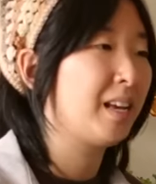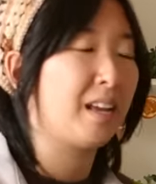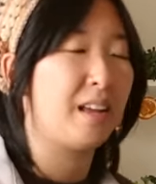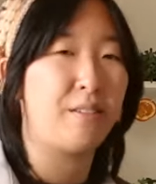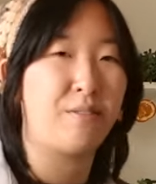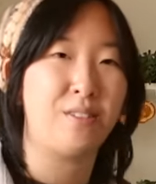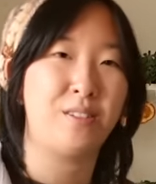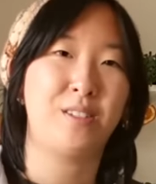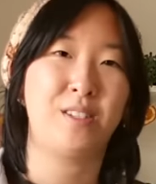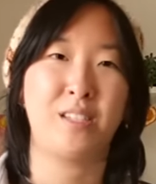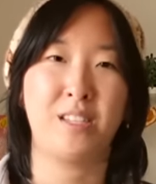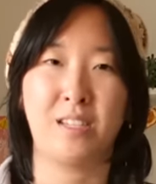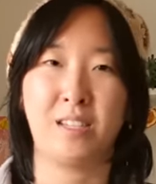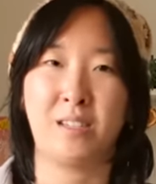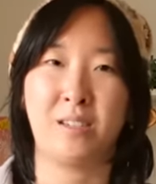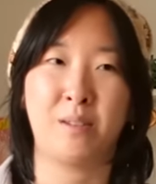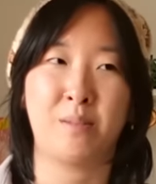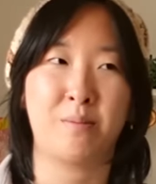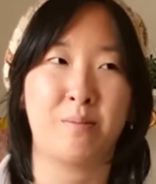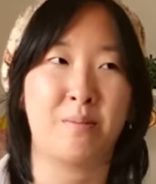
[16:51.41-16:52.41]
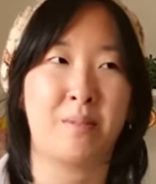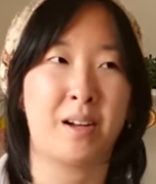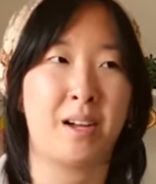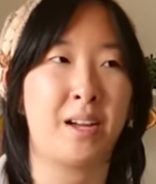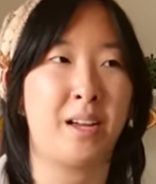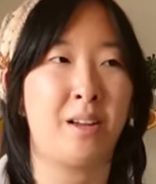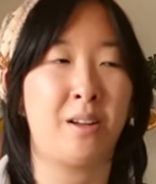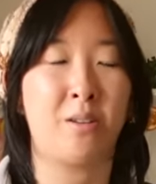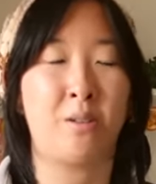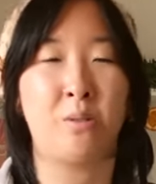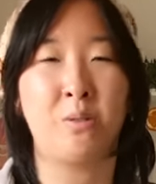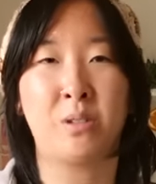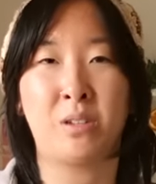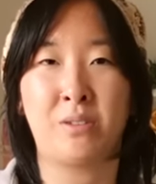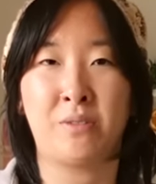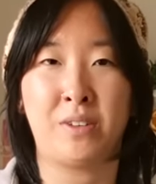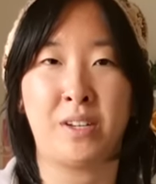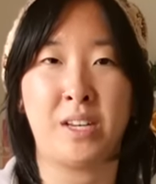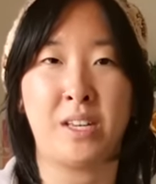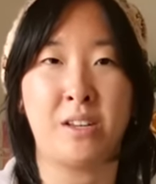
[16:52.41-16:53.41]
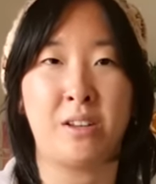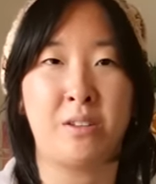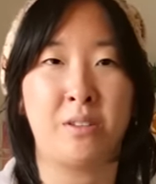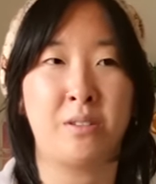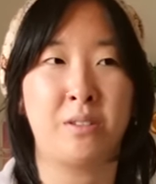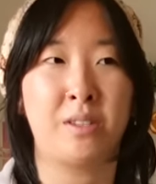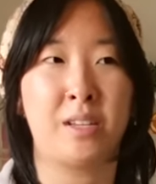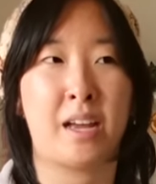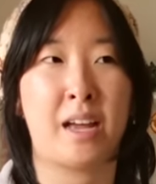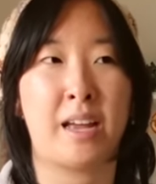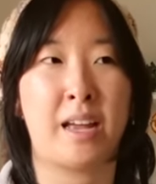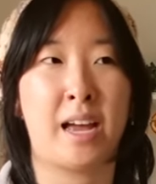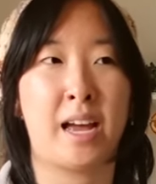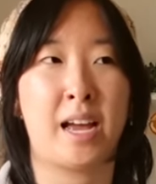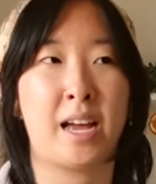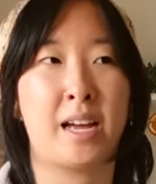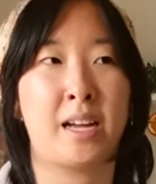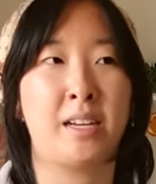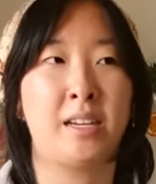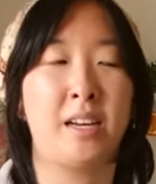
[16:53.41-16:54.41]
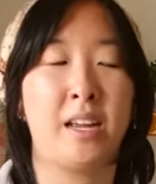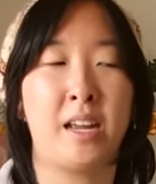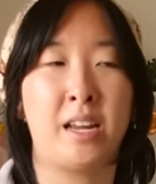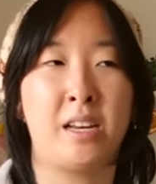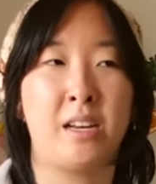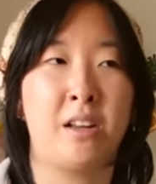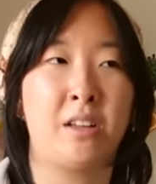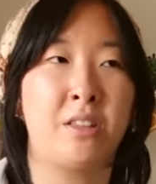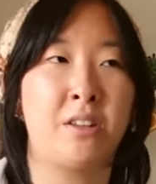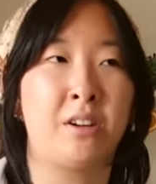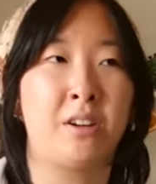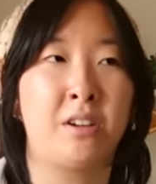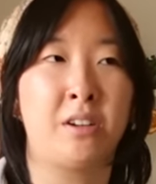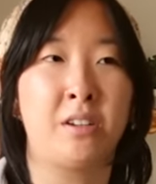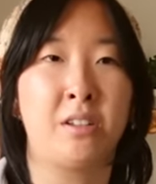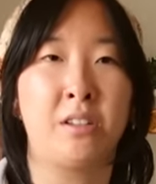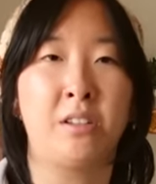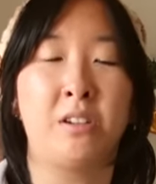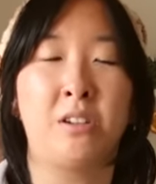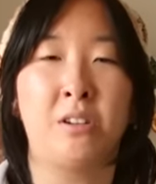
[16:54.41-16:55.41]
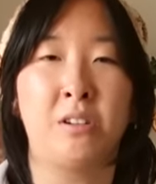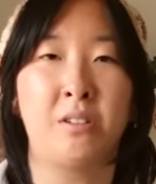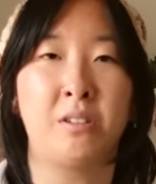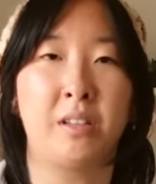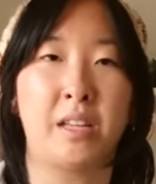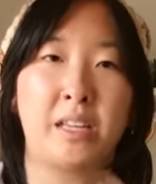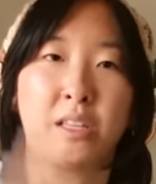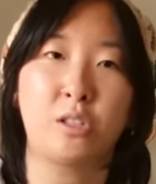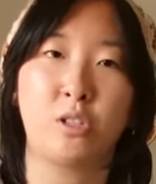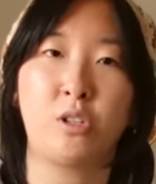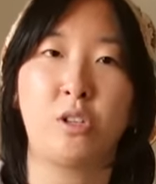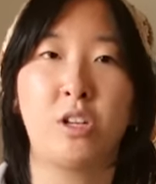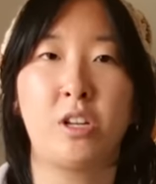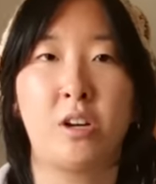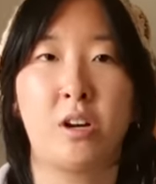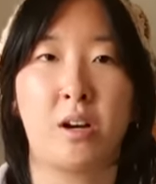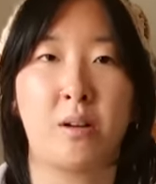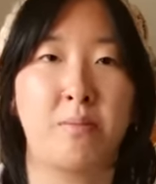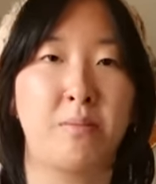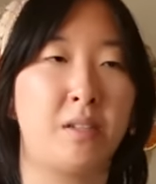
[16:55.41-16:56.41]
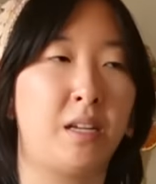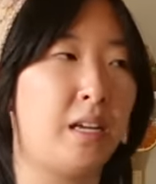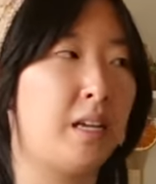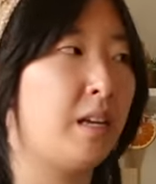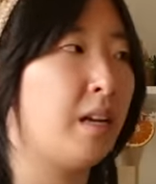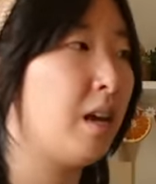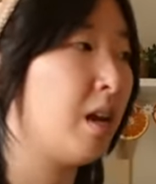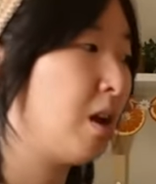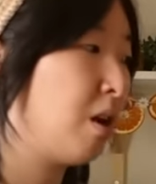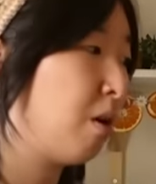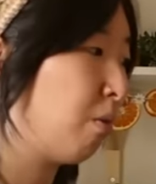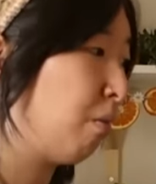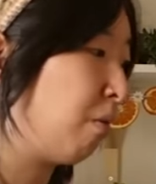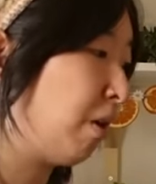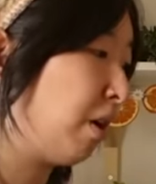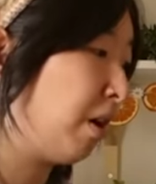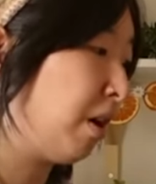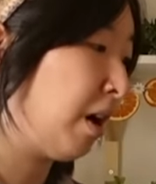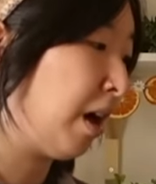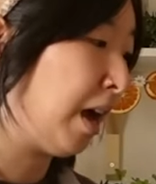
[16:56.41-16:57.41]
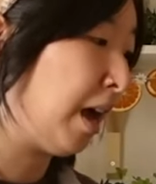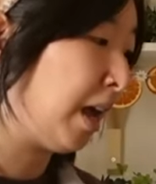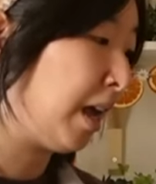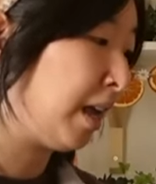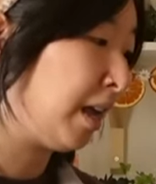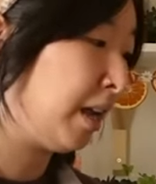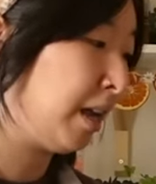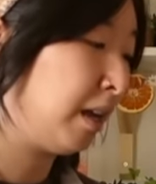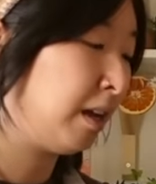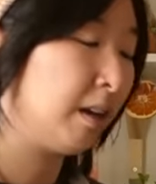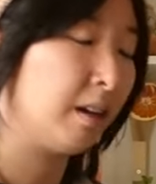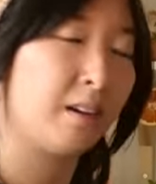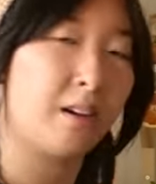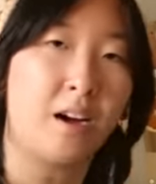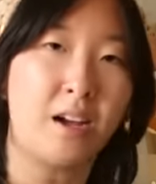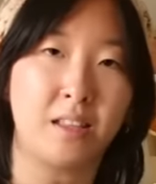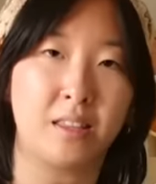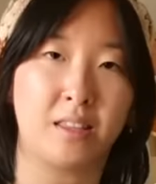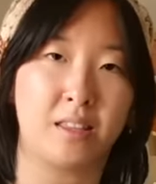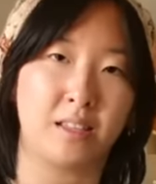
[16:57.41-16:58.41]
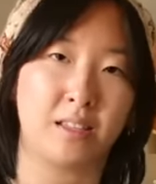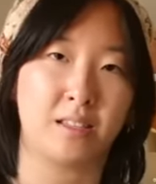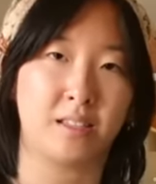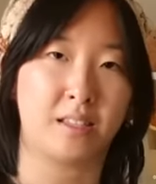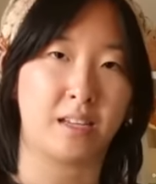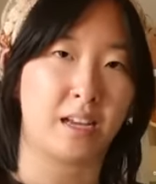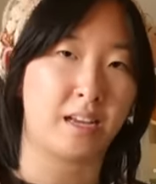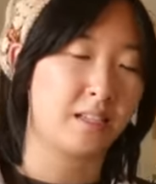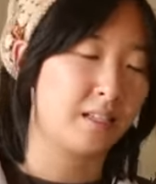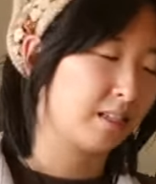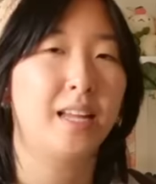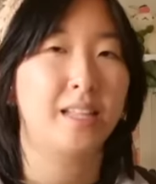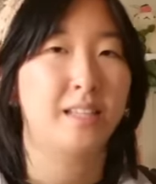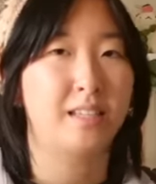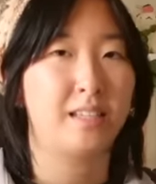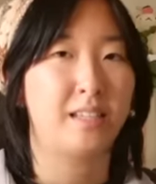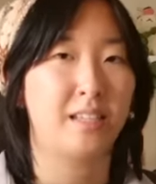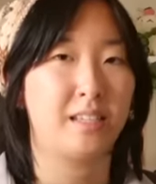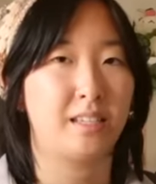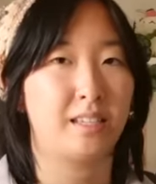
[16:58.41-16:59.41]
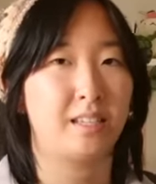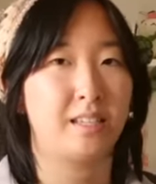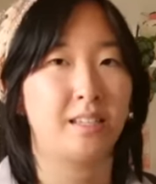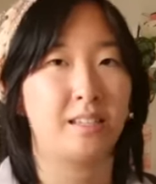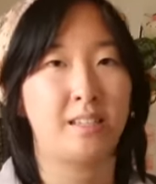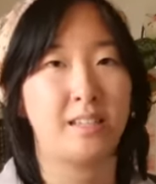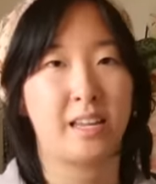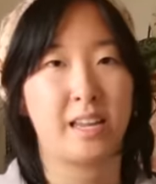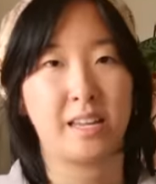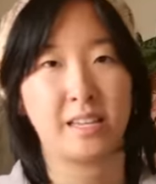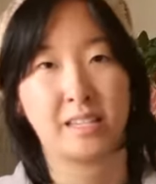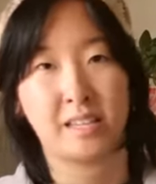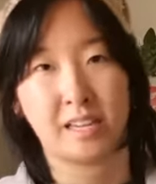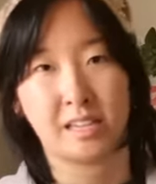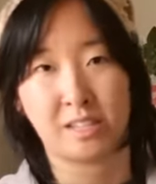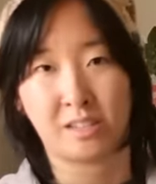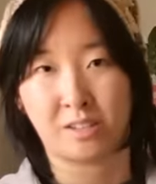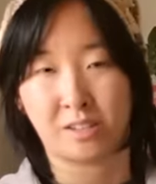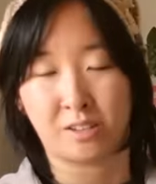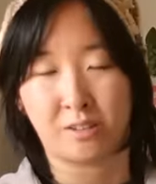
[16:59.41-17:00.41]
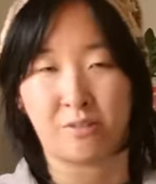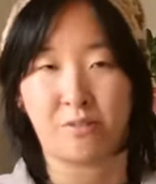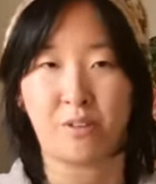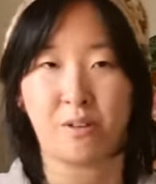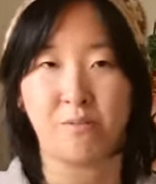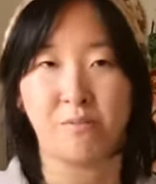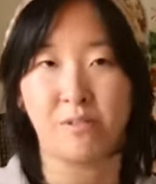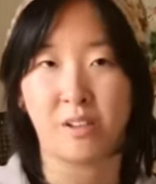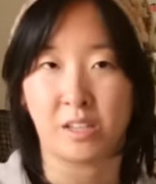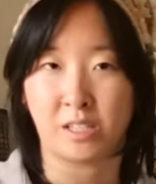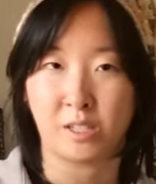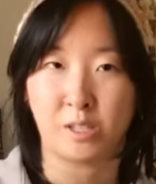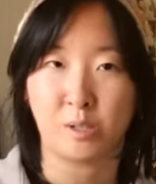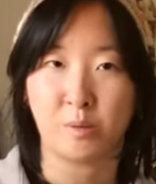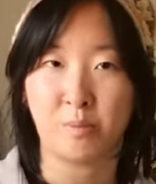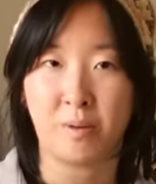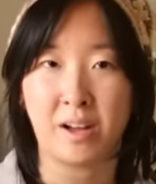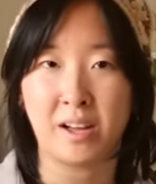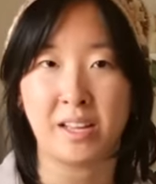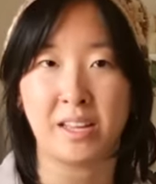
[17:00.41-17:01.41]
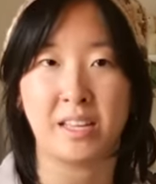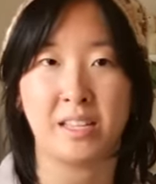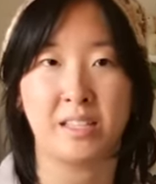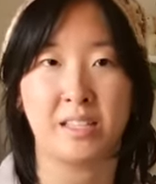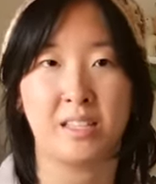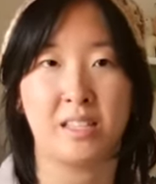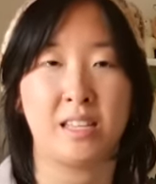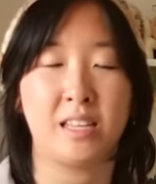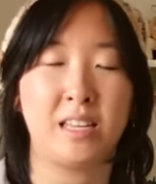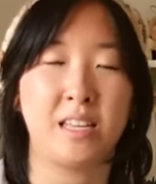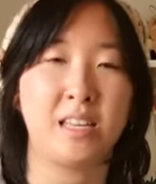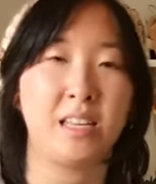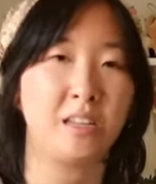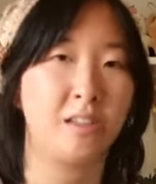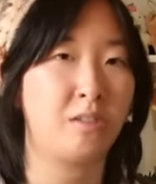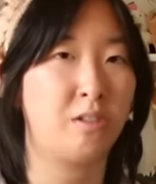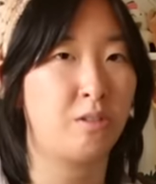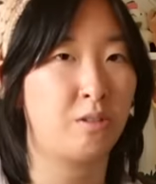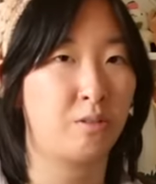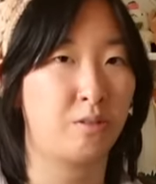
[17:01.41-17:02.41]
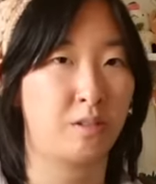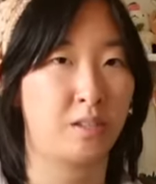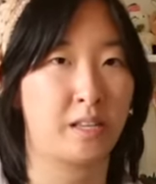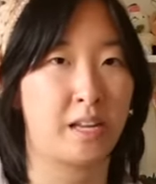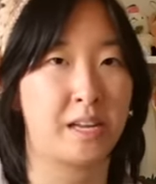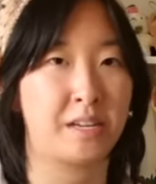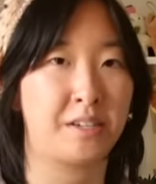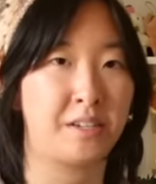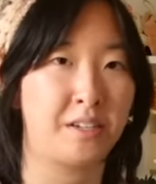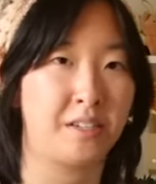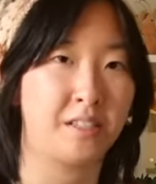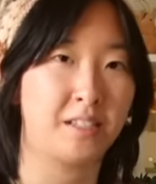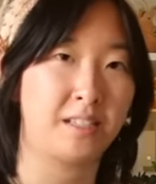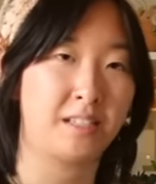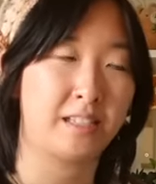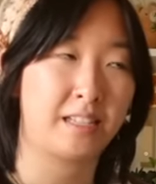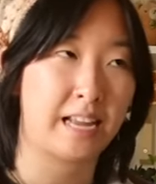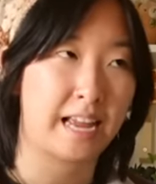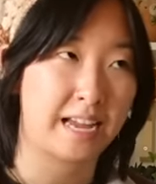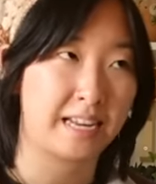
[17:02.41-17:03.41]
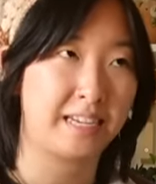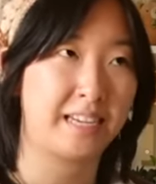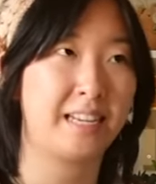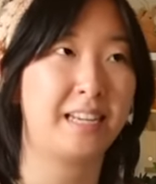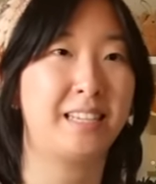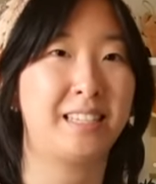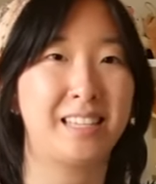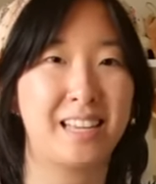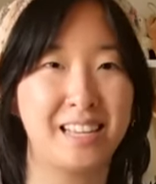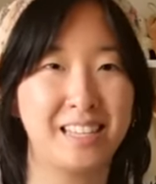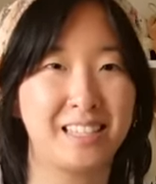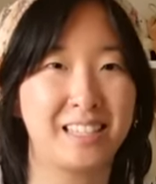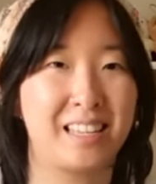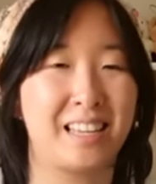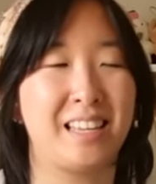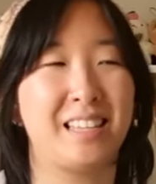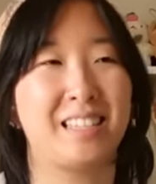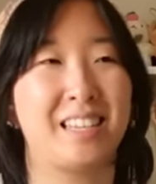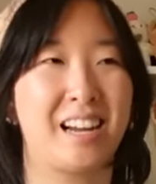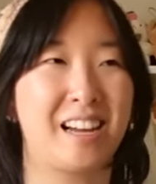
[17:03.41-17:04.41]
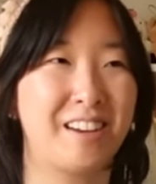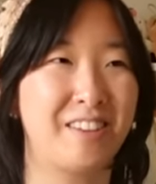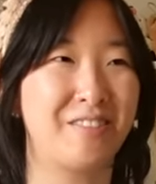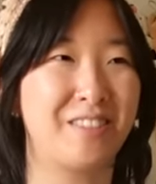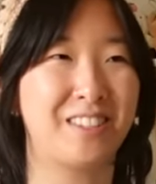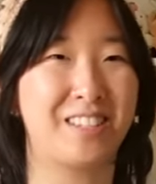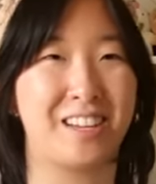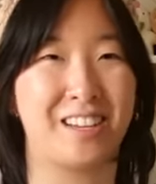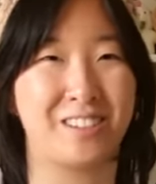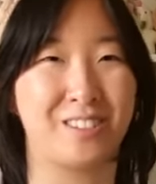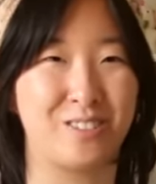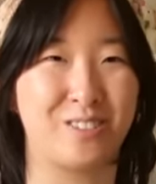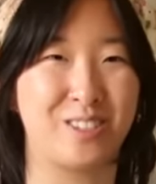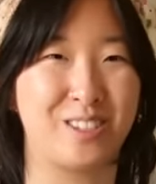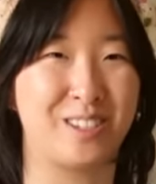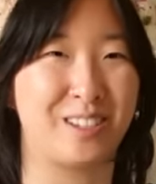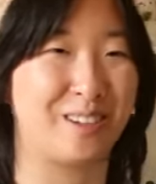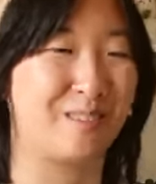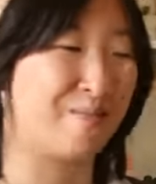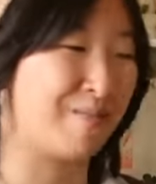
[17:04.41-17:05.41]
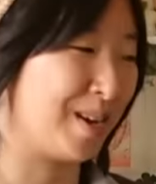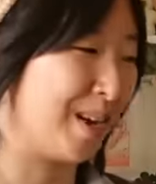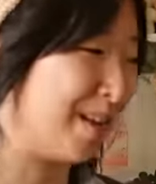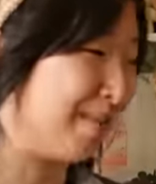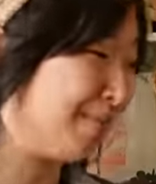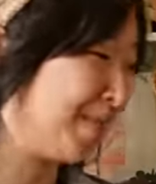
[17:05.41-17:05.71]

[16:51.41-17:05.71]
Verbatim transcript: If you've seen my older videos, I had another little like studio update where I got this desk. This is a desk from FlexiSpot. It's the E2 Standard Standing Desk. It's kind of a tongue twister, but